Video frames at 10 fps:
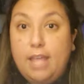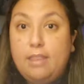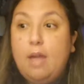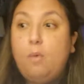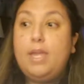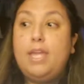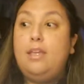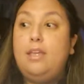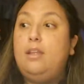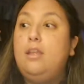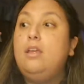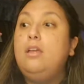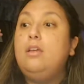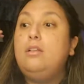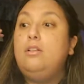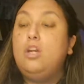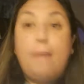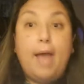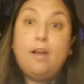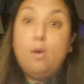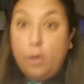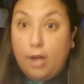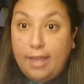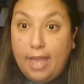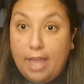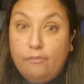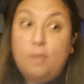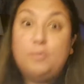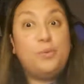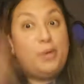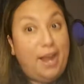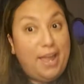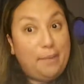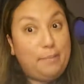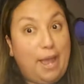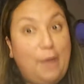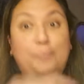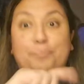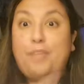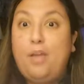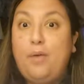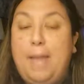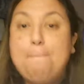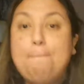that we can look back on where I came from to where I am now. Okay?